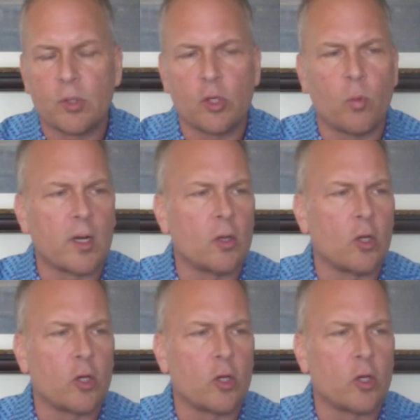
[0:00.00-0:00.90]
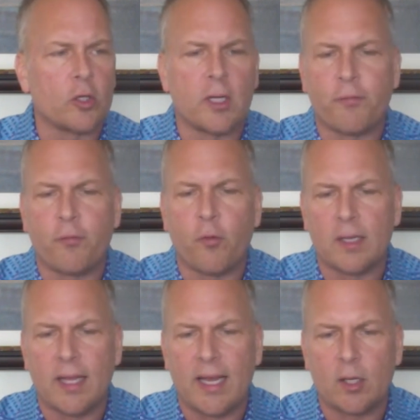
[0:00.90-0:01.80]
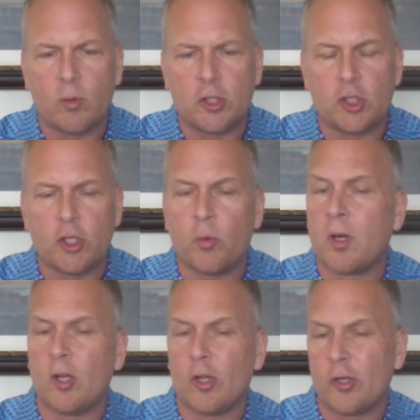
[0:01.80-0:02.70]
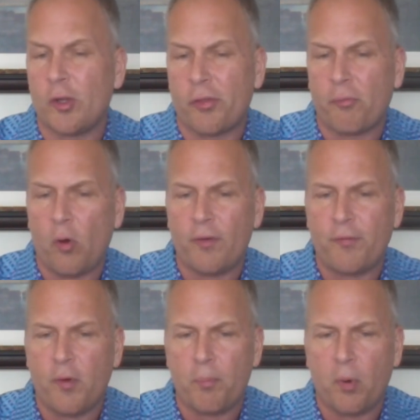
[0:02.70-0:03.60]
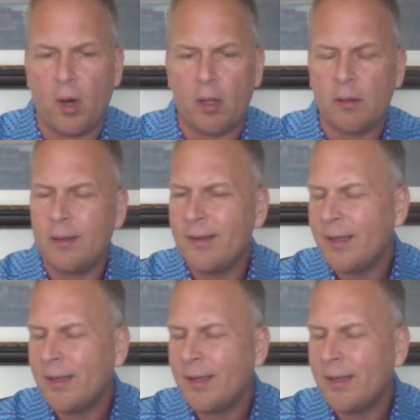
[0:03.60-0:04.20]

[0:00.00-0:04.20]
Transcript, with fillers: you want to learn a foreign language, you want to learn to throw a football,